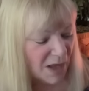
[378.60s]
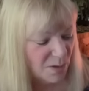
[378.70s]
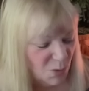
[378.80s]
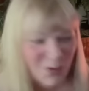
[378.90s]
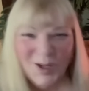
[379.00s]

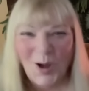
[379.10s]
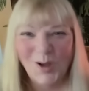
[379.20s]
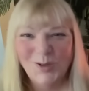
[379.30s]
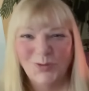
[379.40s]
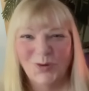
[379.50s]
Moving
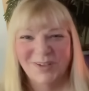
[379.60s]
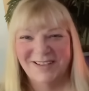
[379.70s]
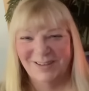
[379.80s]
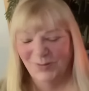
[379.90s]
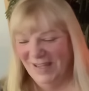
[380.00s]
on
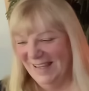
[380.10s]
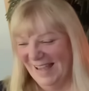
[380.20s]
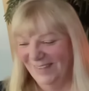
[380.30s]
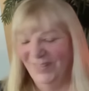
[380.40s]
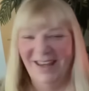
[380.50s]
towards the
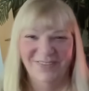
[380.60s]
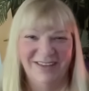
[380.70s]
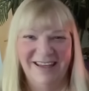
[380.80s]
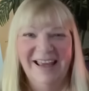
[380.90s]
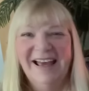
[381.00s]
weekend, we have
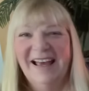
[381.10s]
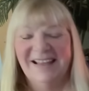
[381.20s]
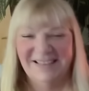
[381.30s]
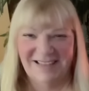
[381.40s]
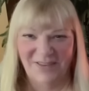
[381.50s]
the
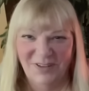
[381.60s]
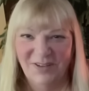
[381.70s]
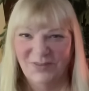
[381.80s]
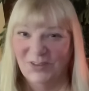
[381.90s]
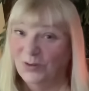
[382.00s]
Seven
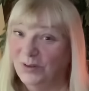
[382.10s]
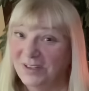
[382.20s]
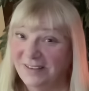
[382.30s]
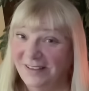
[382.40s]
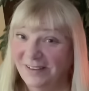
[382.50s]
of
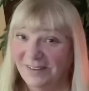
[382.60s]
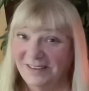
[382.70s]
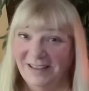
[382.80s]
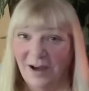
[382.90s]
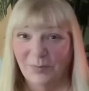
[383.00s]
Swords here
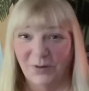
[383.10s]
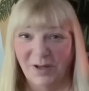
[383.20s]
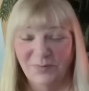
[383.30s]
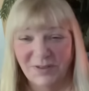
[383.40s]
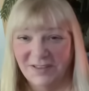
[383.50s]
in the
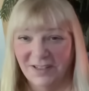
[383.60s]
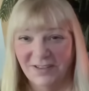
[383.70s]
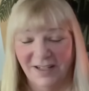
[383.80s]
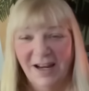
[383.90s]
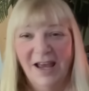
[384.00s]
upright position.